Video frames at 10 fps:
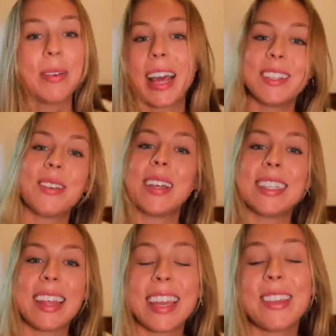But as always,
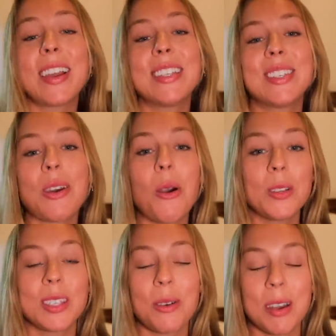thank you guys
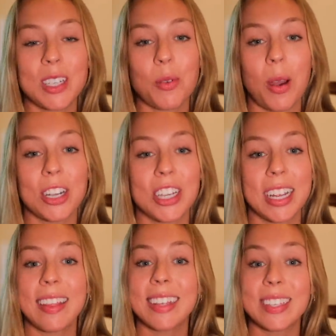so much for
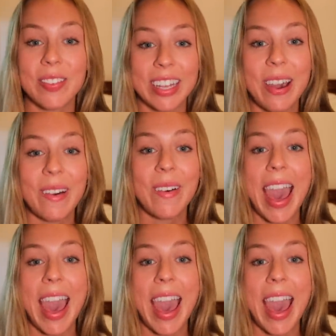watching this video,